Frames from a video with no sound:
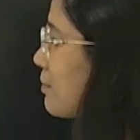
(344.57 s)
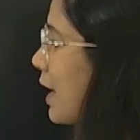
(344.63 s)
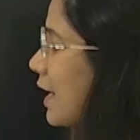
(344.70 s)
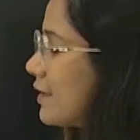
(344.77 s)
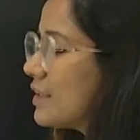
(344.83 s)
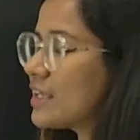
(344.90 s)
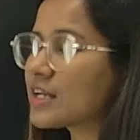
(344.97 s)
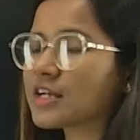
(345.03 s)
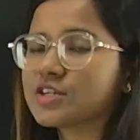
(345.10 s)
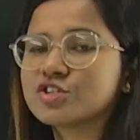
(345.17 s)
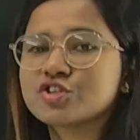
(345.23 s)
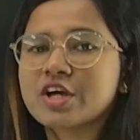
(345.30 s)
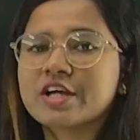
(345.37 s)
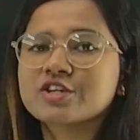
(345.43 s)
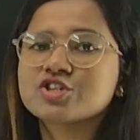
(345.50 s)
by the
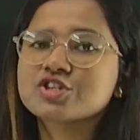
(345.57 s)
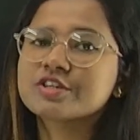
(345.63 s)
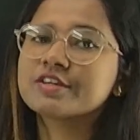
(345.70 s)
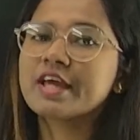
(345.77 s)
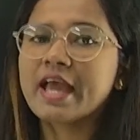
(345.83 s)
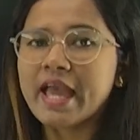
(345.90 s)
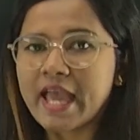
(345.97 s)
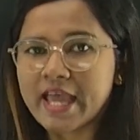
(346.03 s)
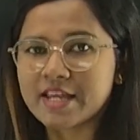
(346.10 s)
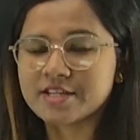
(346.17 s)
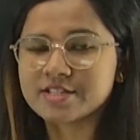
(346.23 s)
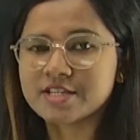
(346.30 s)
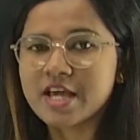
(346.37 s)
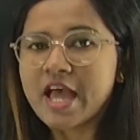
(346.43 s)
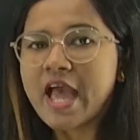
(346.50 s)
conjunction
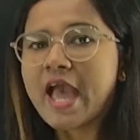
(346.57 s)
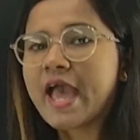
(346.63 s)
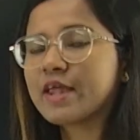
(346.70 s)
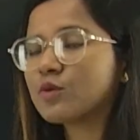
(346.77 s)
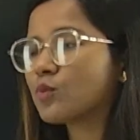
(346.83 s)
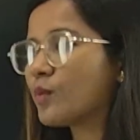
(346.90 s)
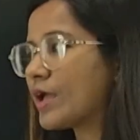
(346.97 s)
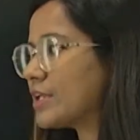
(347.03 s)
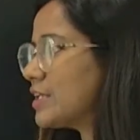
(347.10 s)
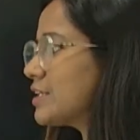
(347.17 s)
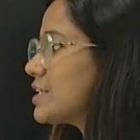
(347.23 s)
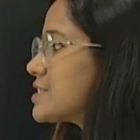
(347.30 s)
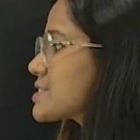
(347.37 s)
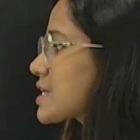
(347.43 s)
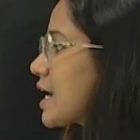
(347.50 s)
and. And when it
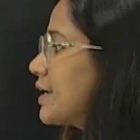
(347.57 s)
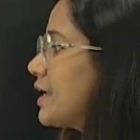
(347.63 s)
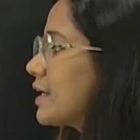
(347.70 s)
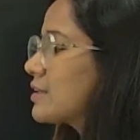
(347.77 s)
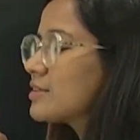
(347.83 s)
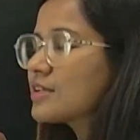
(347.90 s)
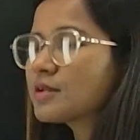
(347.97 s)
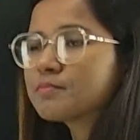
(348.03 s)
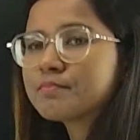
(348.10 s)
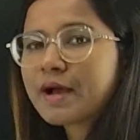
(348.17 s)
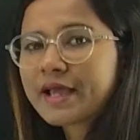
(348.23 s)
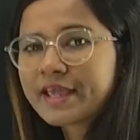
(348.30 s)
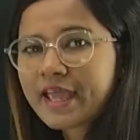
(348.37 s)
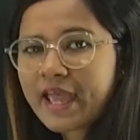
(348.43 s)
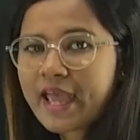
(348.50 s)
is connected
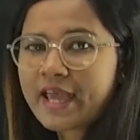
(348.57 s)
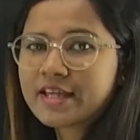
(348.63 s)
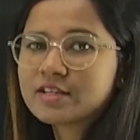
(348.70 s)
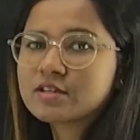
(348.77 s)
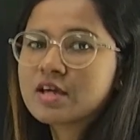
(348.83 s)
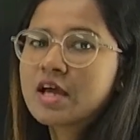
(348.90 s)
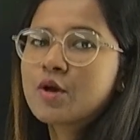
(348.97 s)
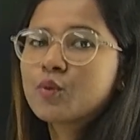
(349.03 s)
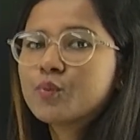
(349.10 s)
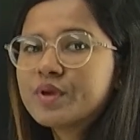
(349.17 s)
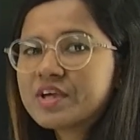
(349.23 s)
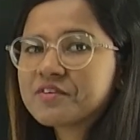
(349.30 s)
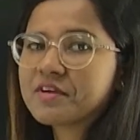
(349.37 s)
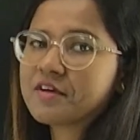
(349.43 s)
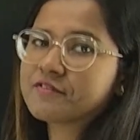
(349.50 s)
by and,
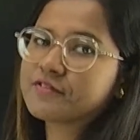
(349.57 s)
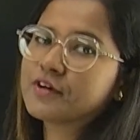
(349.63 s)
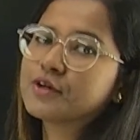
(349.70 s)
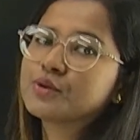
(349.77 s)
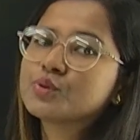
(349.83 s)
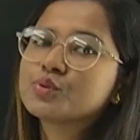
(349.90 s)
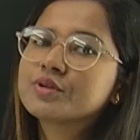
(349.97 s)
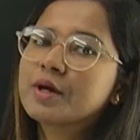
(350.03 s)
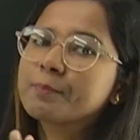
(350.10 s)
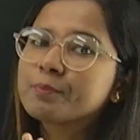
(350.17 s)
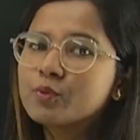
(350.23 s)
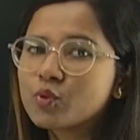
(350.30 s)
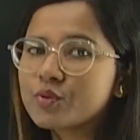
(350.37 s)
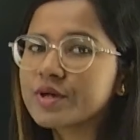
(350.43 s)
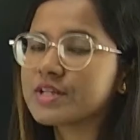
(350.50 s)
we refer to the
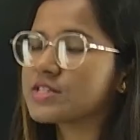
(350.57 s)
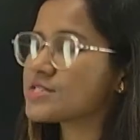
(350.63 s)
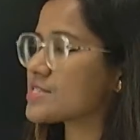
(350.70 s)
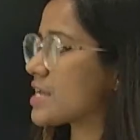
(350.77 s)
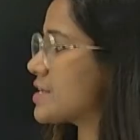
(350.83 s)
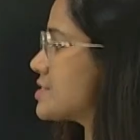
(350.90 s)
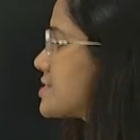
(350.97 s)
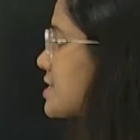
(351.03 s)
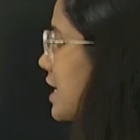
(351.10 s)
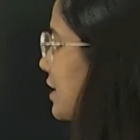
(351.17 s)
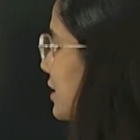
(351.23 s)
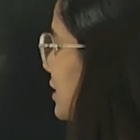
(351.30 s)
plural sense and